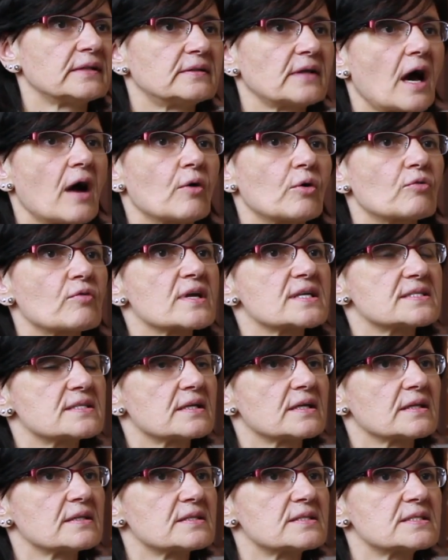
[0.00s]
Our
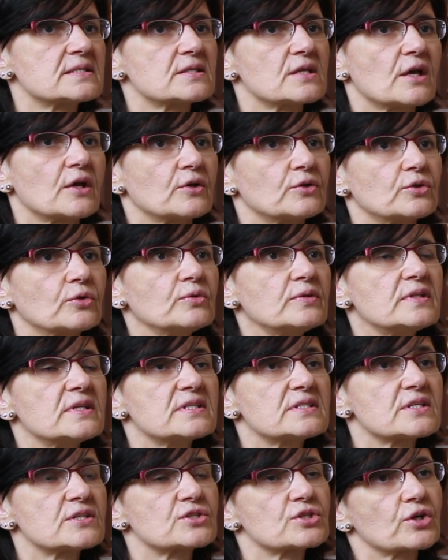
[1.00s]
residents don't
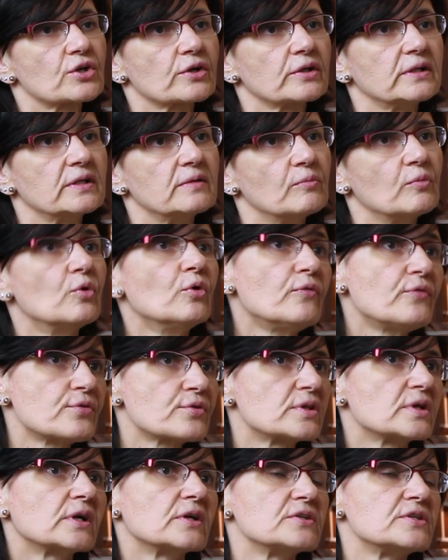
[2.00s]
necessarily move through
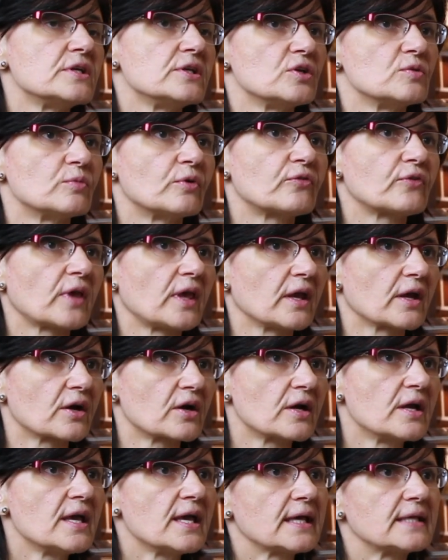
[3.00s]
the continuum of care.
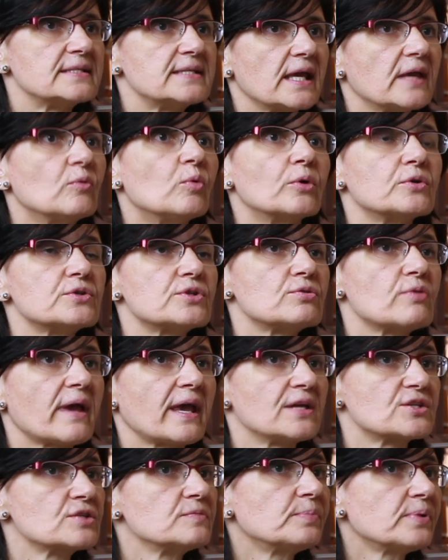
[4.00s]
They want to
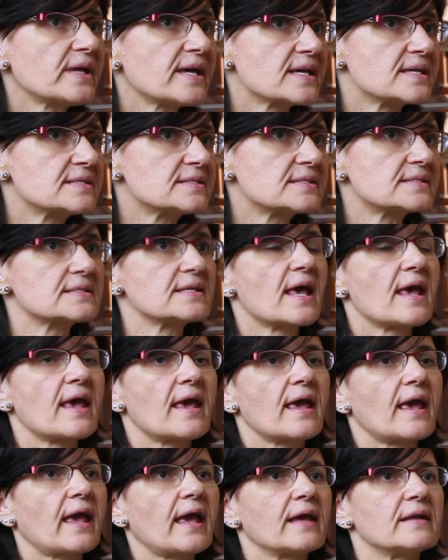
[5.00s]
age in place,
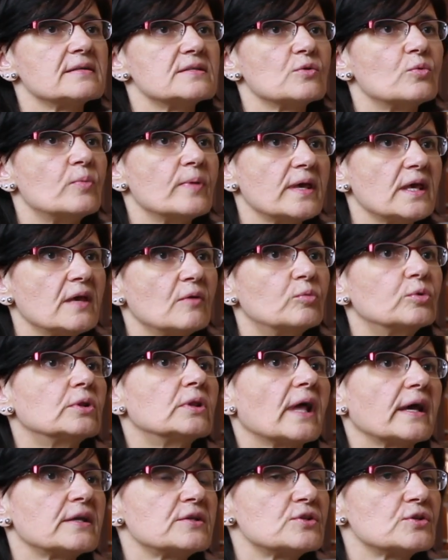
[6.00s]
and we would
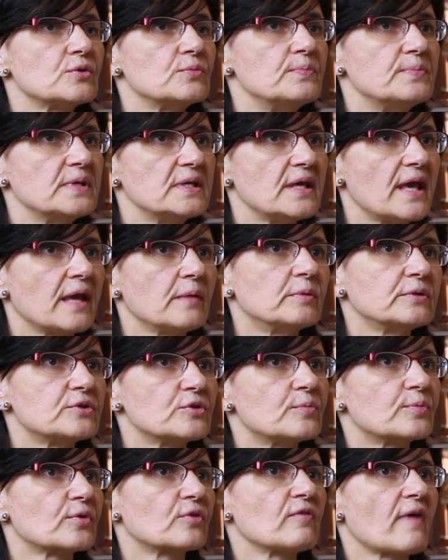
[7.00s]
like to be able to
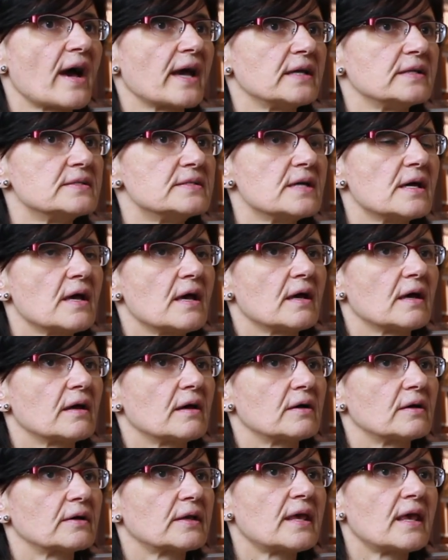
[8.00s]
provide
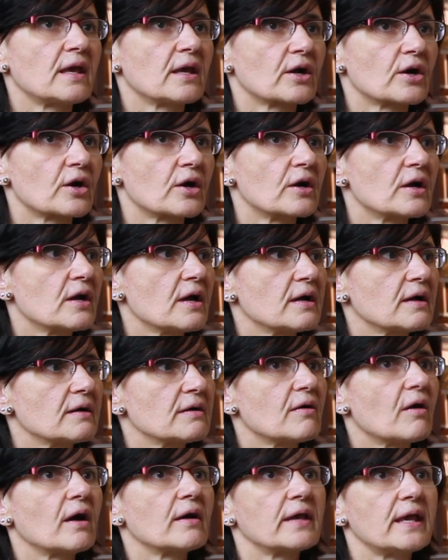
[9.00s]
care
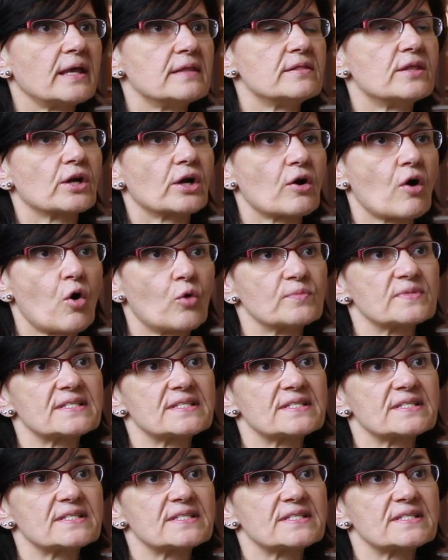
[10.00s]
in their home